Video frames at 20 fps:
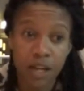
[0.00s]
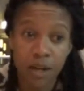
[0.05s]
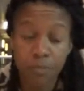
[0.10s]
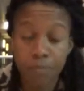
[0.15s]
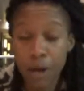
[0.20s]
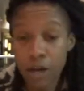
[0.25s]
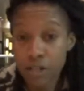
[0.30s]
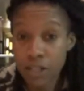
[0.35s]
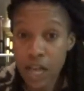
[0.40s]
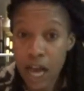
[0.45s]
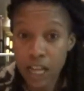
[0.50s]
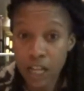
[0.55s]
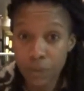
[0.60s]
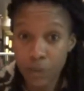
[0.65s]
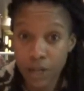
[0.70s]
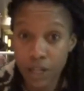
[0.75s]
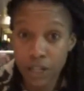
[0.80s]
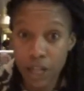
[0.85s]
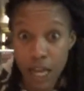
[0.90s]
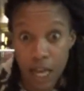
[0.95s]

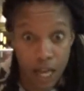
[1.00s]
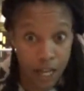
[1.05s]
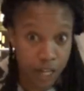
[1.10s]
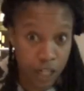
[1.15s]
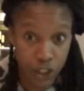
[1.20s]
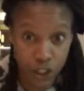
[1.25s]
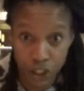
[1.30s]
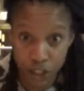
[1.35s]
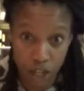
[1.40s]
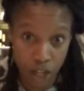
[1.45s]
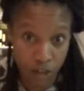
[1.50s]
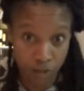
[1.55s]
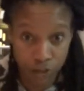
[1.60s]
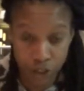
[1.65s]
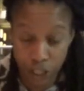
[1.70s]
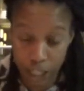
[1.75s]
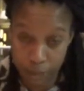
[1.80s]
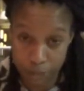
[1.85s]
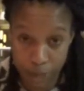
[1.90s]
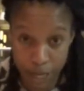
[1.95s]
post-Halloween edition
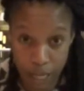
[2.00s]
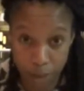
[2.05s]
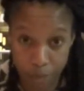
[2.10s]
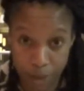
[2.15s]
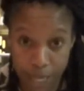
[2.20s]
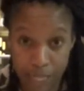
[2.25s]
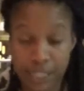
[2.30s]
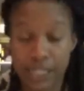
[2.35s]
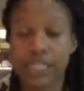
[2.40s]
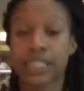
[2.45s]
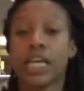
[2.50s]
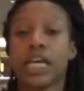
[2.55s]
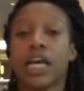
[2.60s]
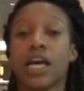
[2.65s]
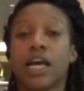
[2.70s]
of Chicks Making Picks.